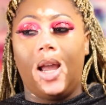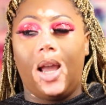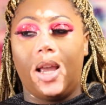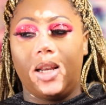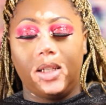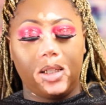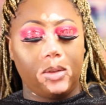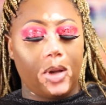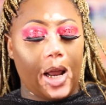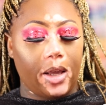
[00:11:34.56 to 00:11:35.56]
and this is
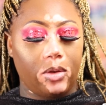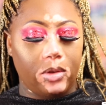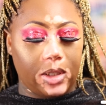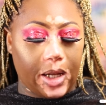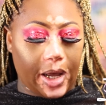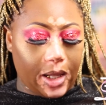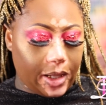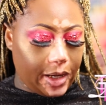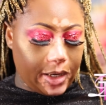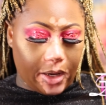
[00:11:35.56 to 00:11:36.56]
what I use to
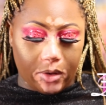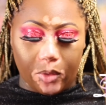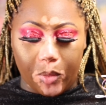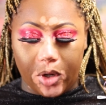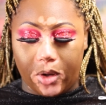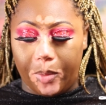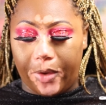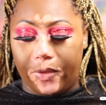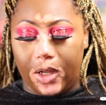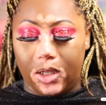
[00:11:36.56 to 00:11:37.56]
highlight down the middle of my
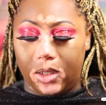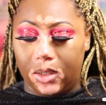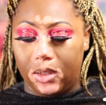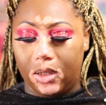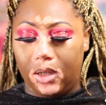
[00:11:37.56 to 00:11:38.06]
face.